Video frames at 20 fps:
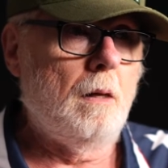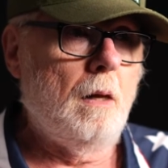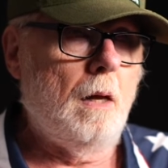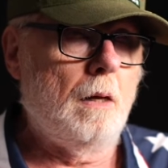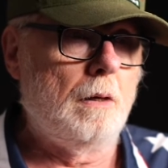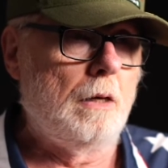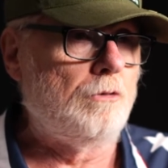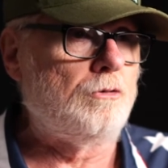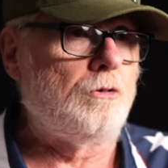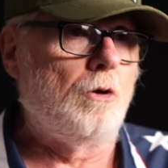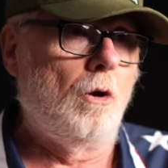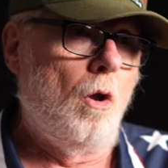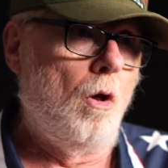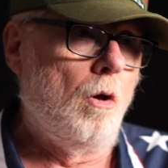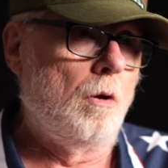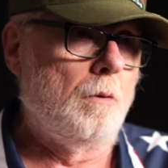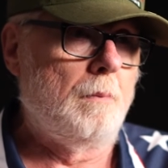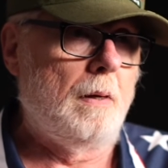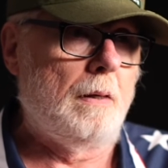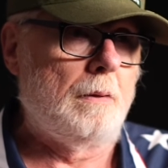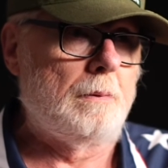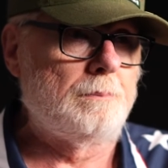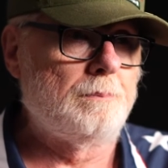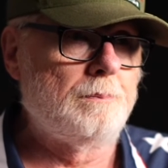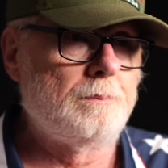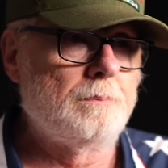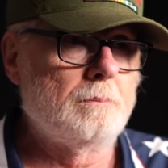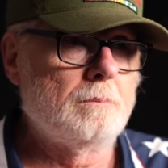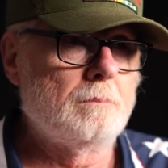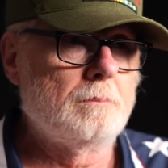they still haunt me.
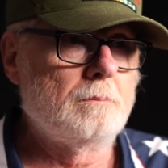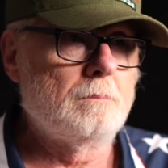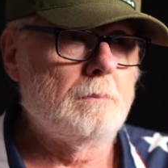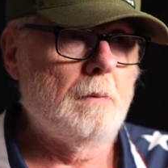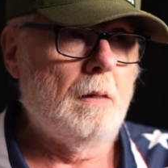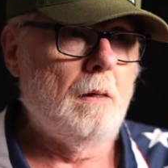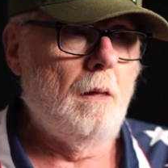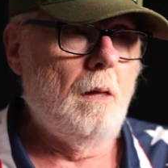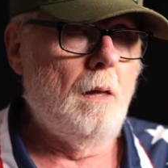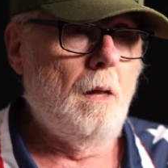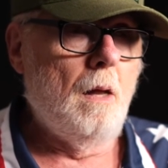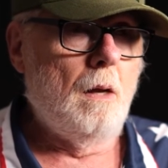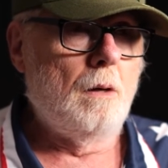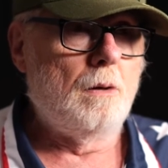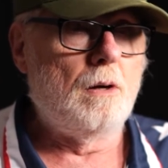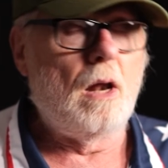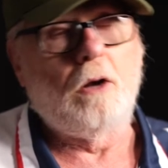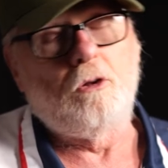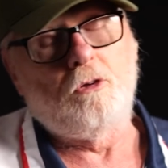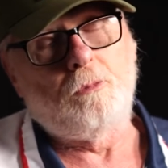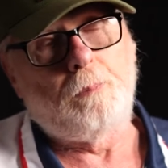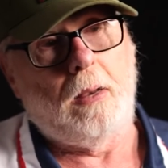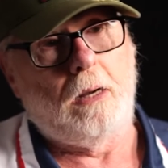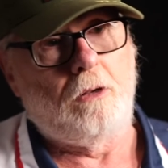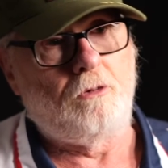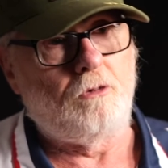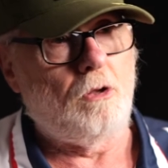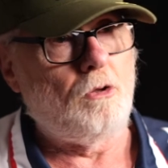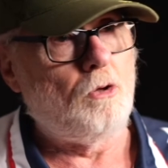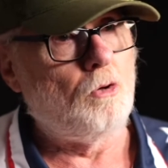Not as bad
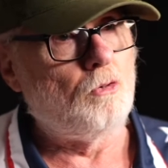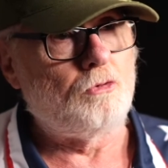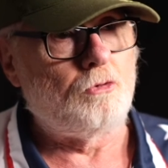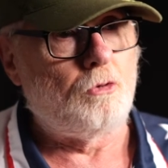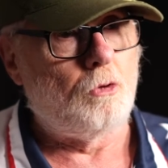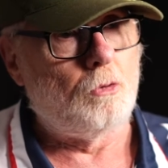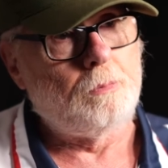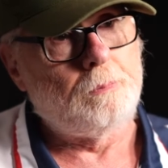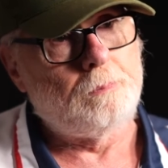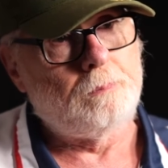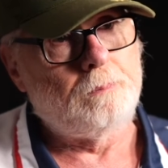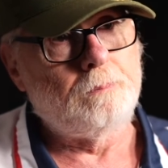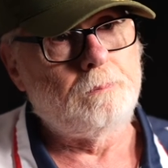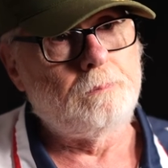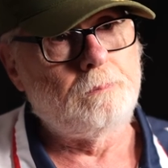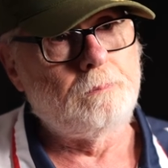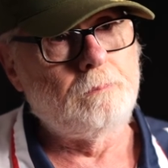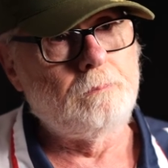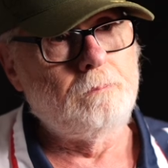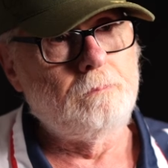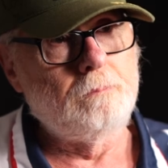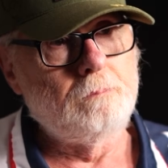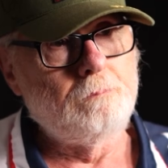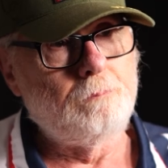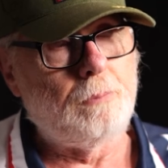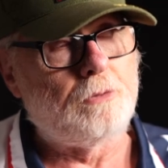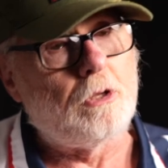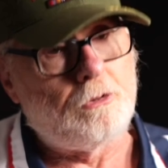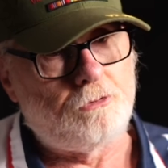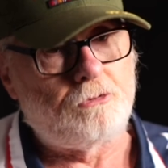as they used to,
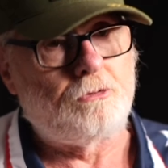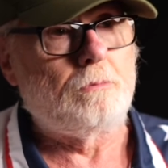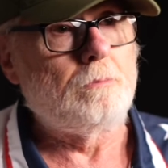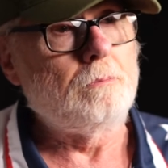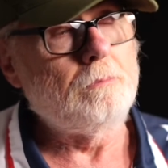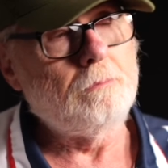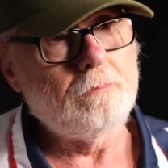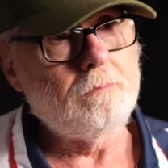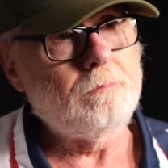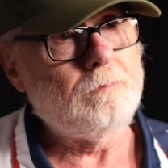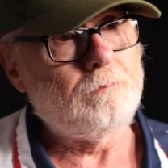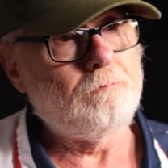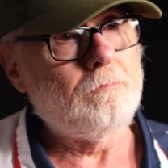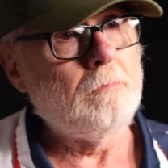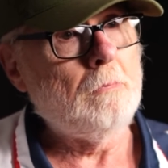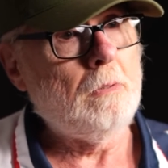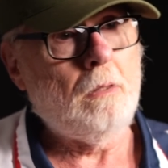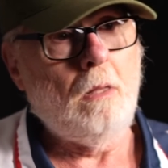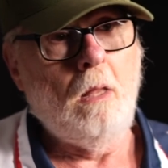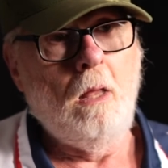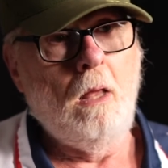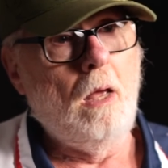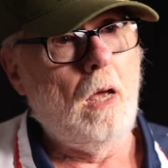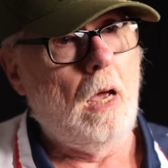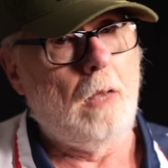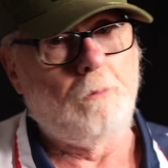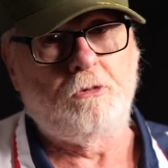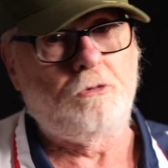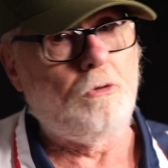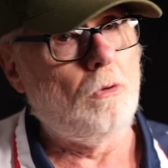but
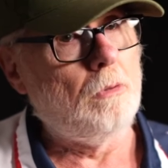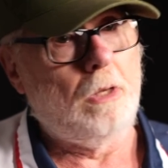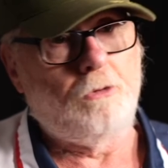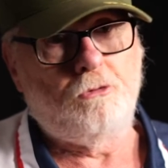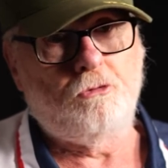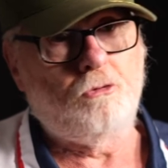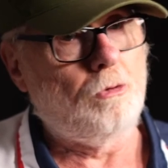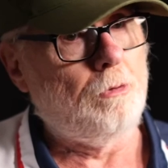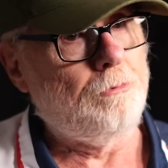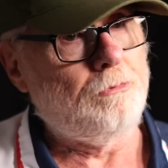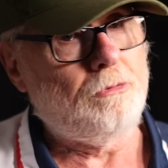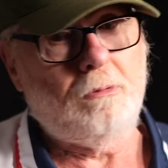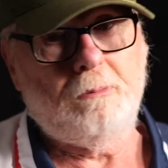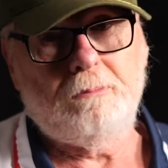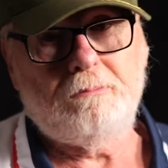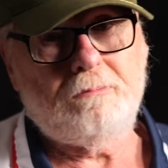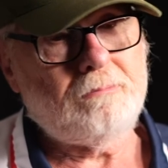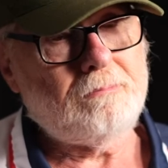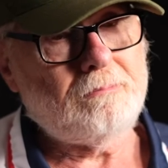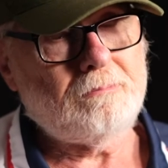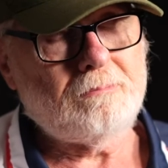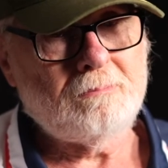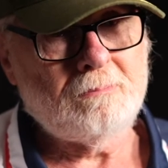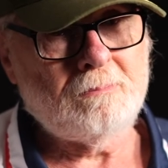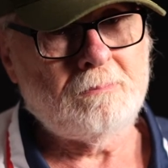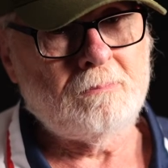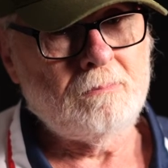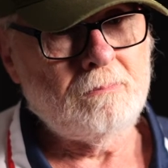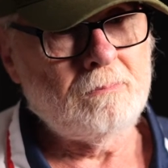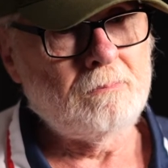I'm still not sure.
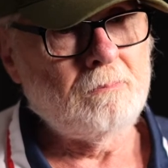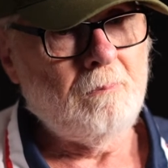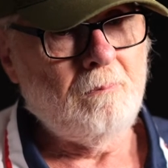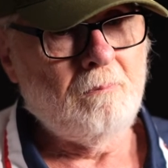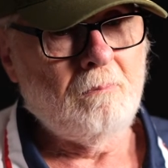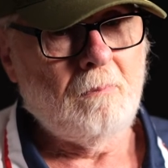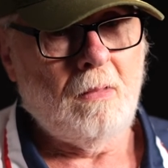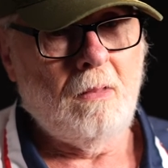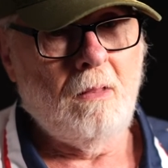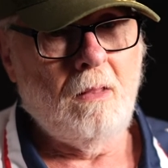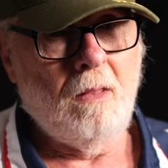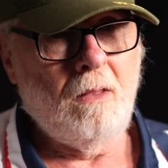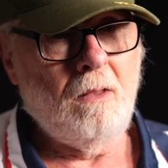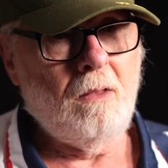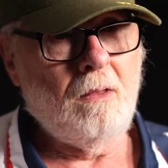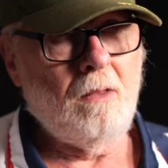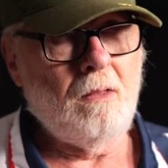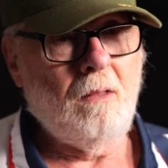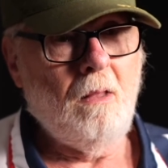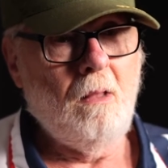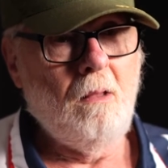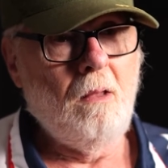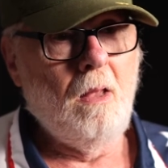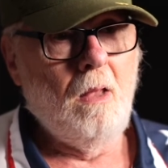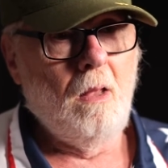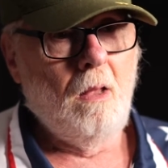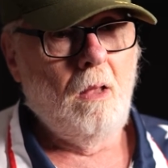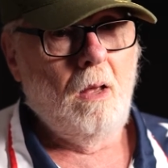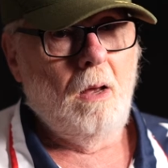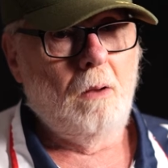
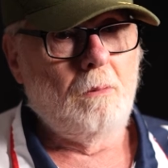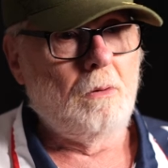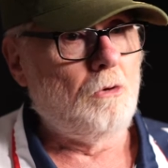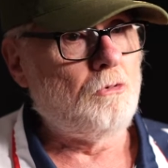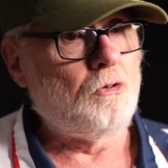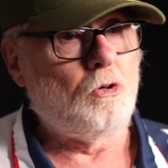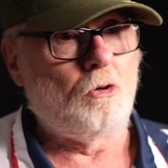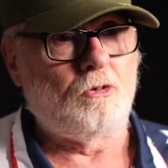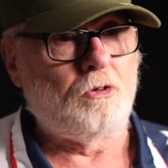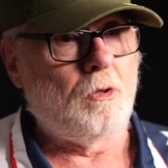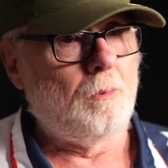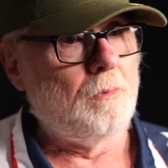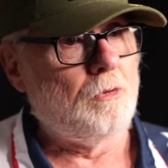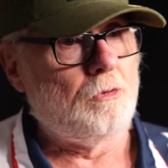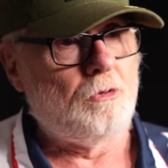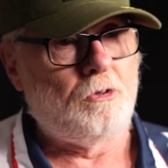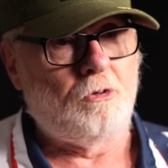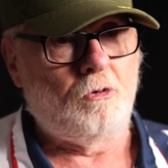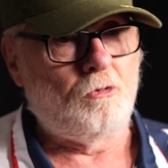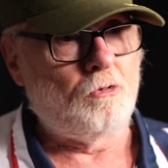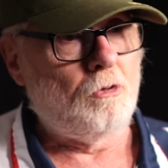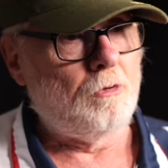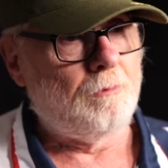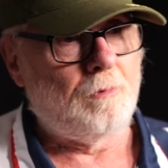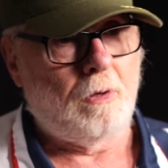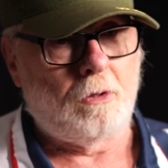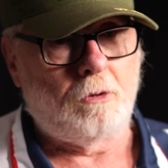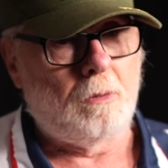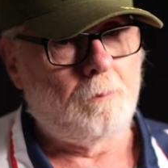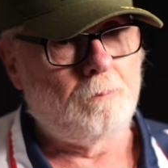I'm not sure some of the decisions, if
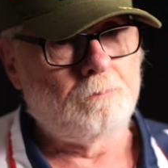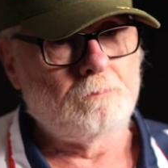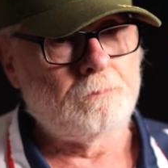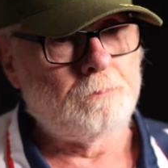I could